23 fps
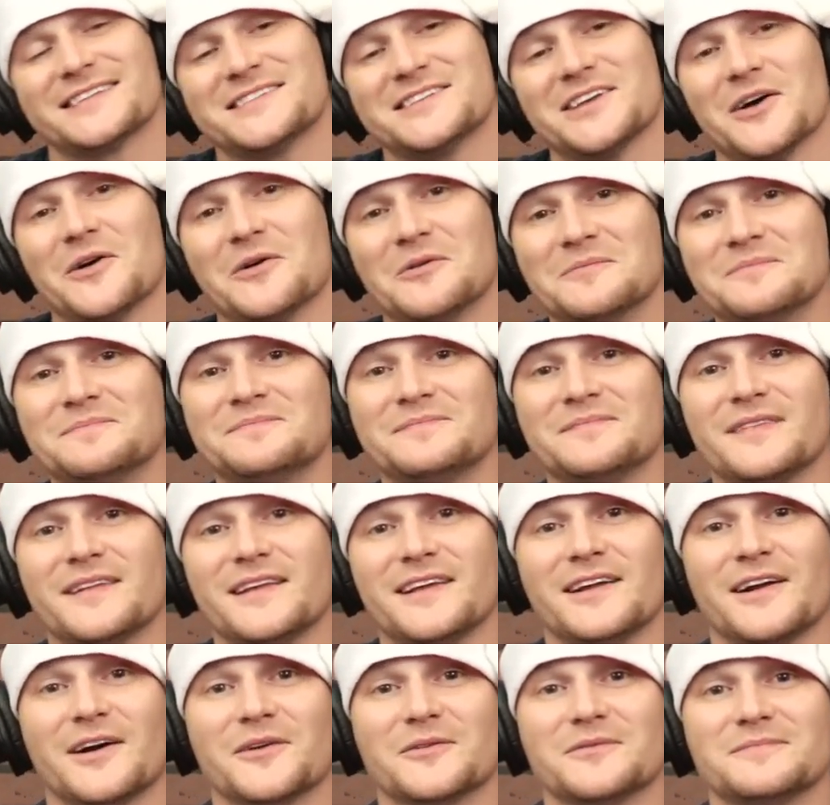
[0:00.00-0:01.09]
So,
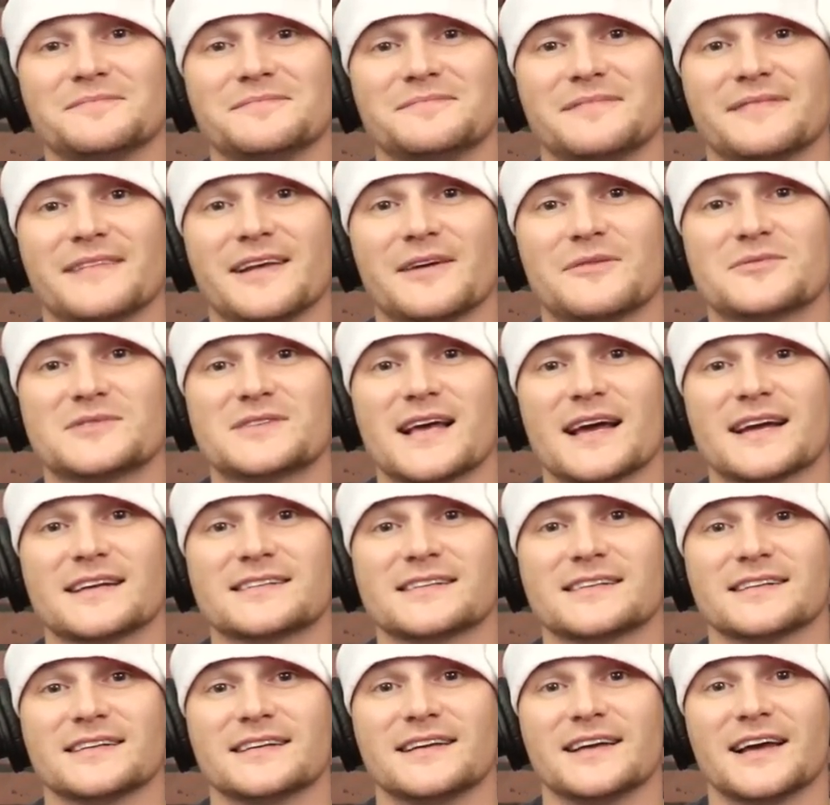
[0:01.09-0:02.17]
you know, it was
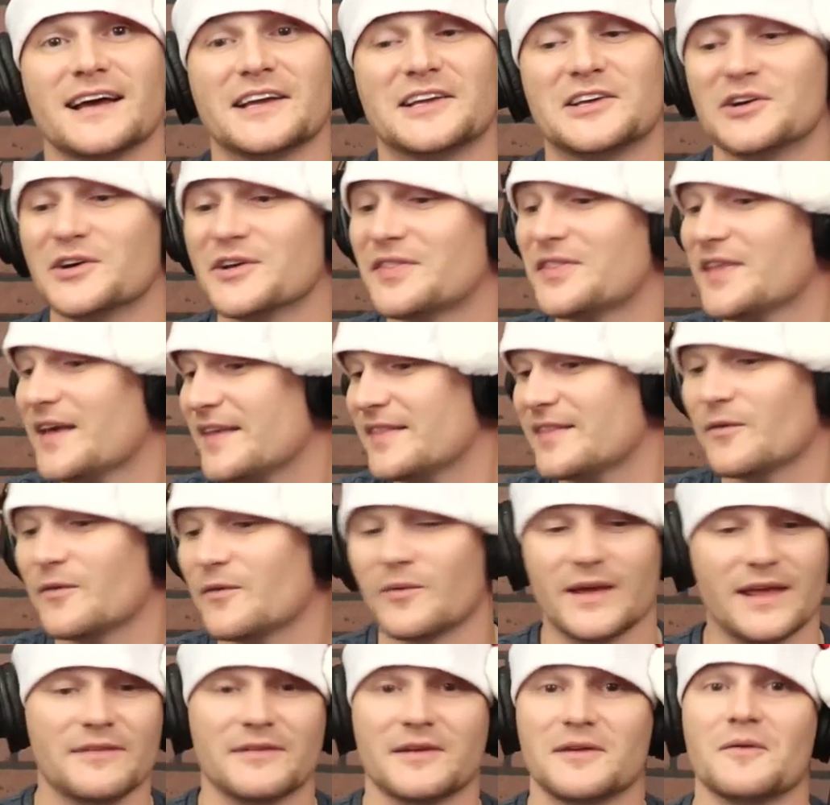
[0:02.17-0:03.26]
actually a good thing that we
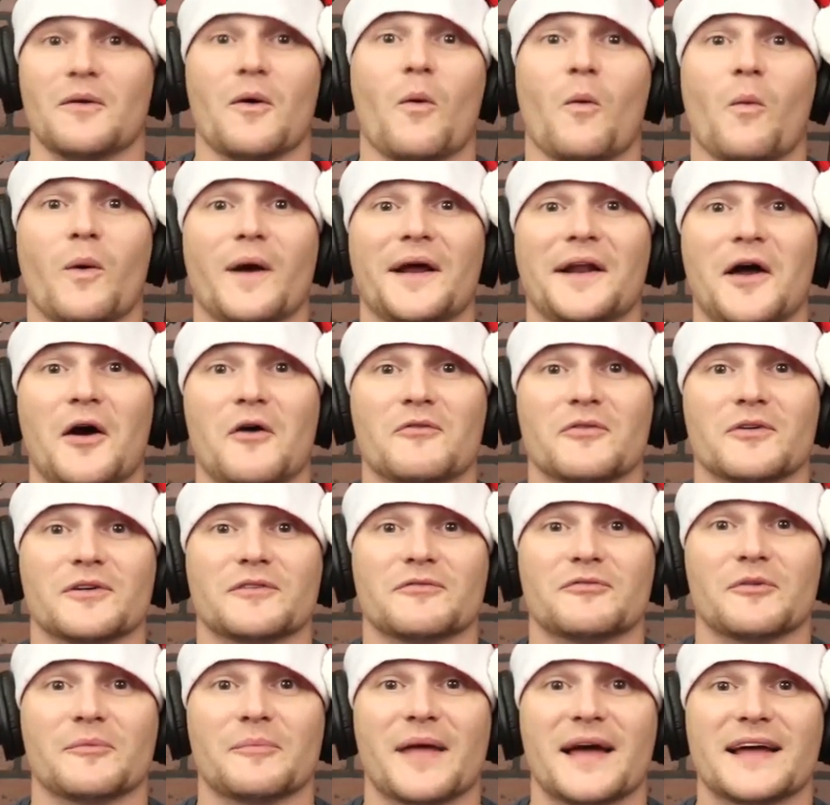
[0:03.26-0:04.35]
even went over it
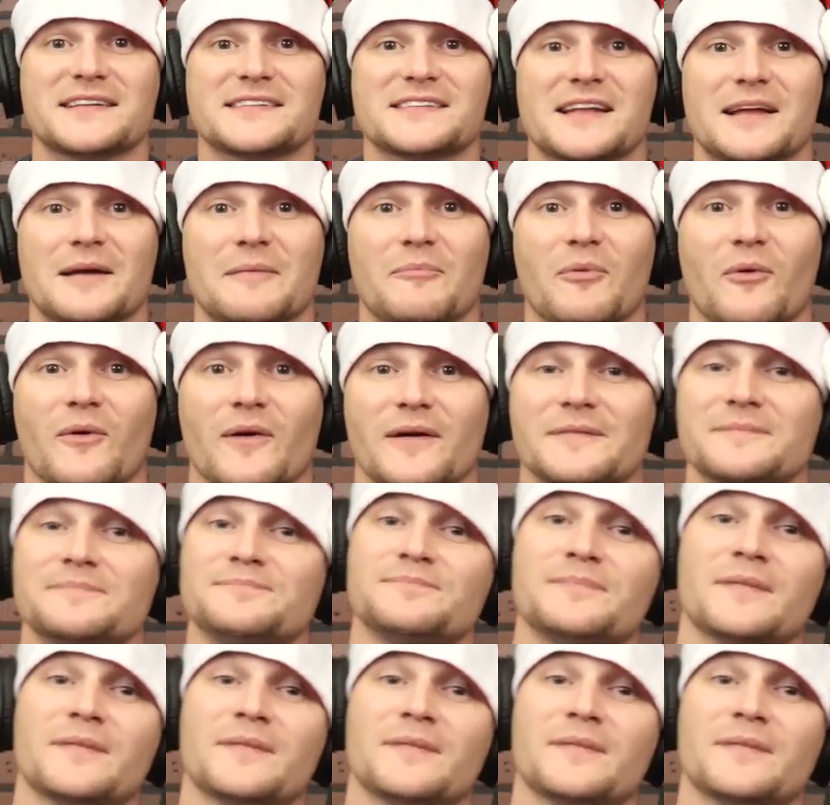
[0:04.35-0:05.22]
from that standpoint.